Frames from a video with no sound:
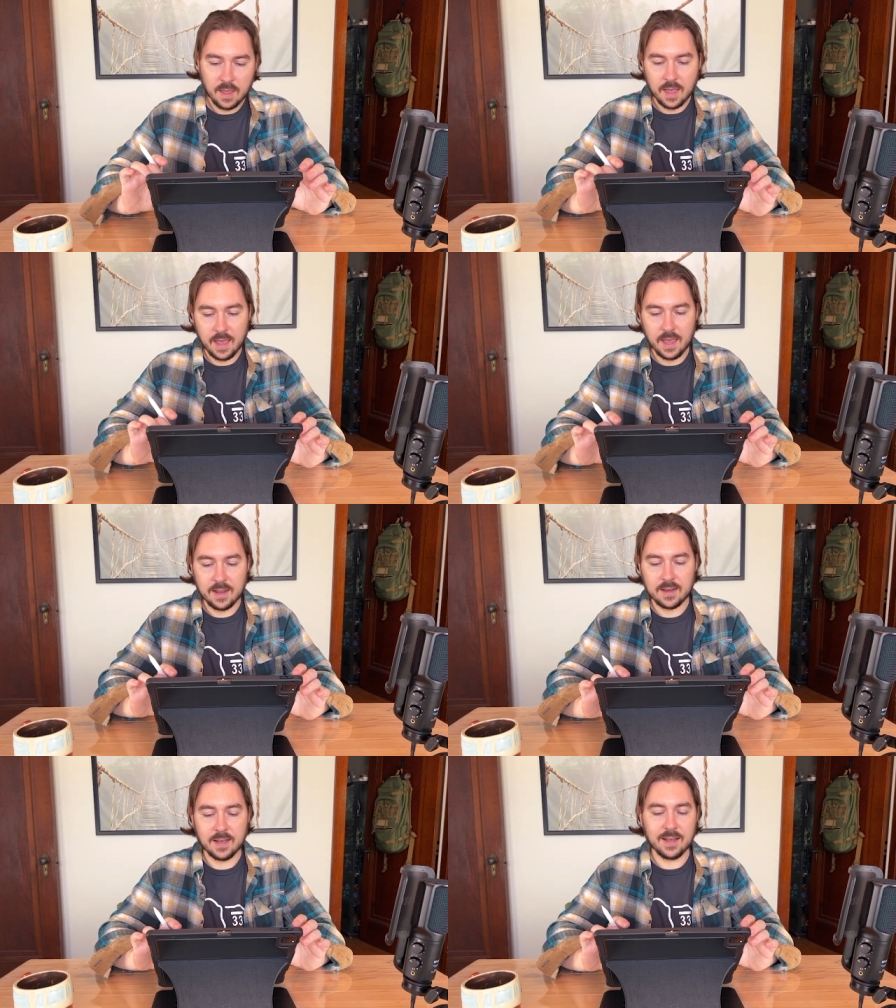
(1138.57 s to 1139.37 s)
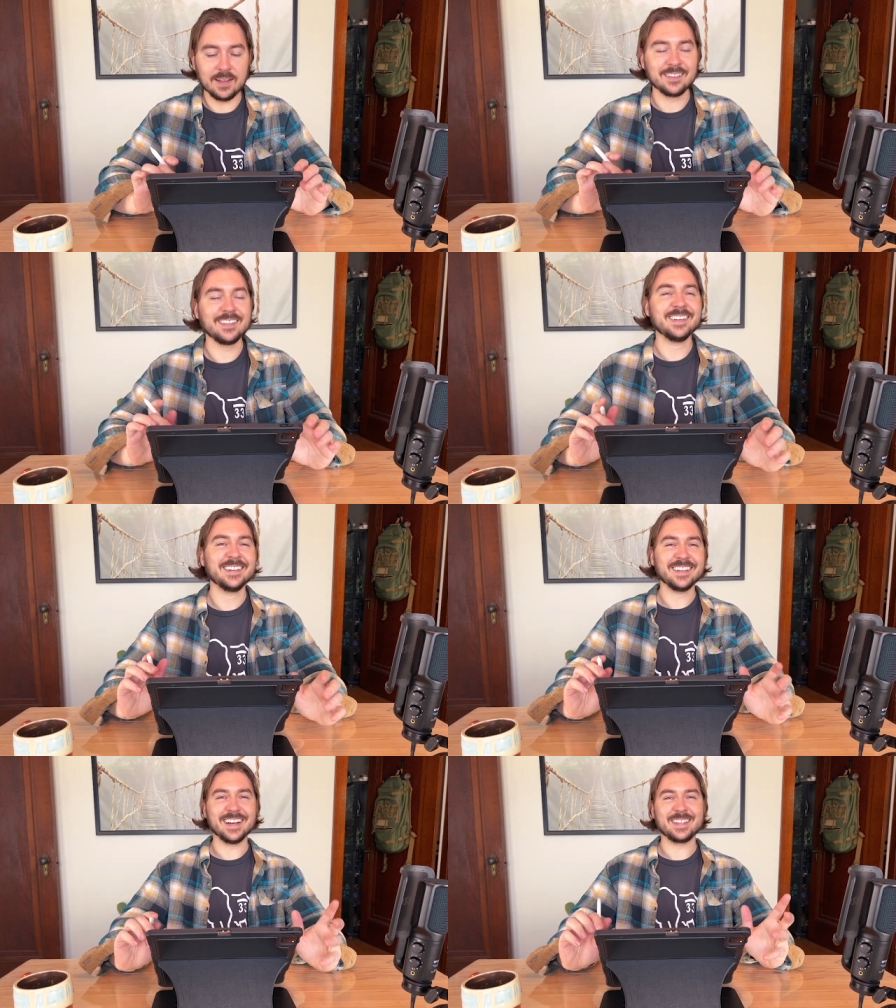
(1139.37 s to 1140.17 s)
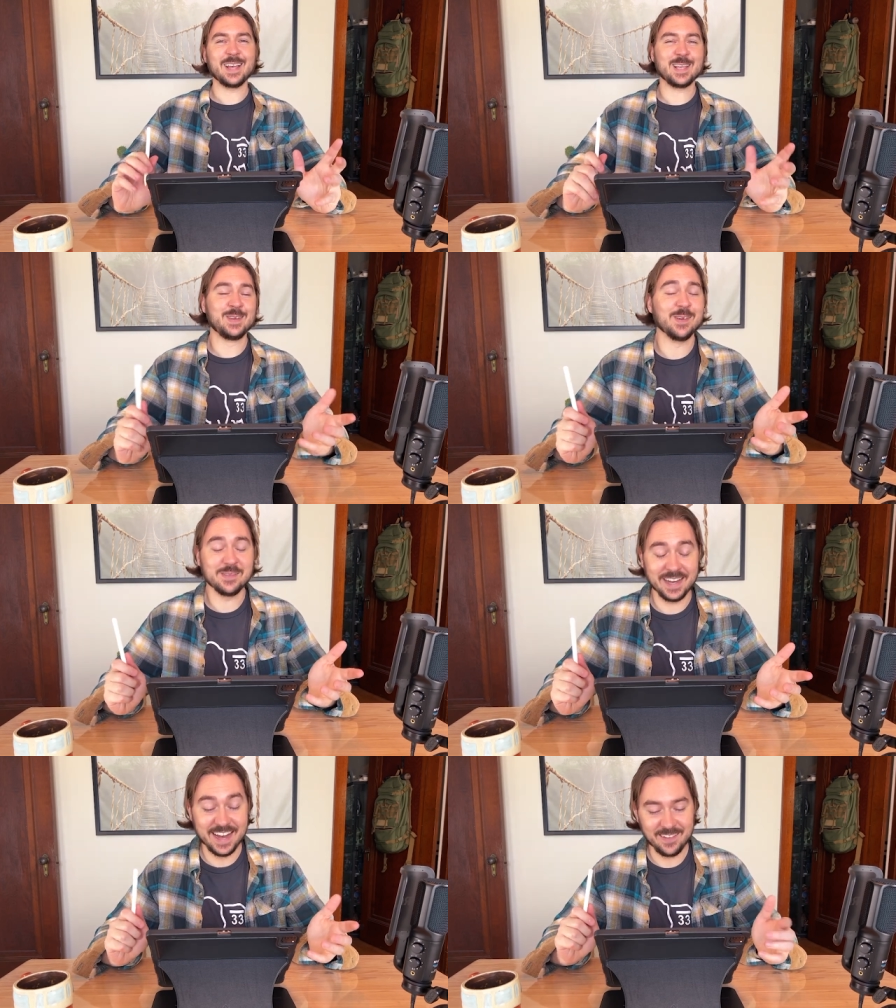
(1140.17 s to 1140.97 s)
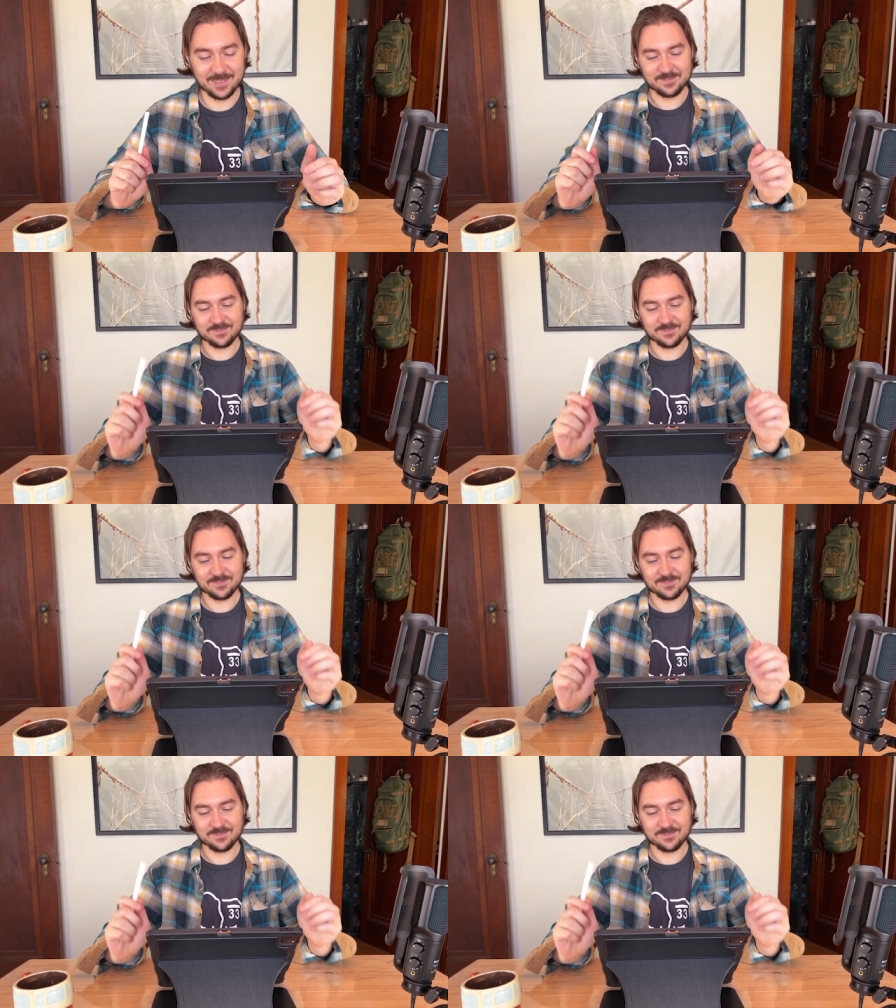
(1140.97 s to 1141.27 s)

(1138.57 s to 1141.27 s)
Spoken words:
and assess what we have.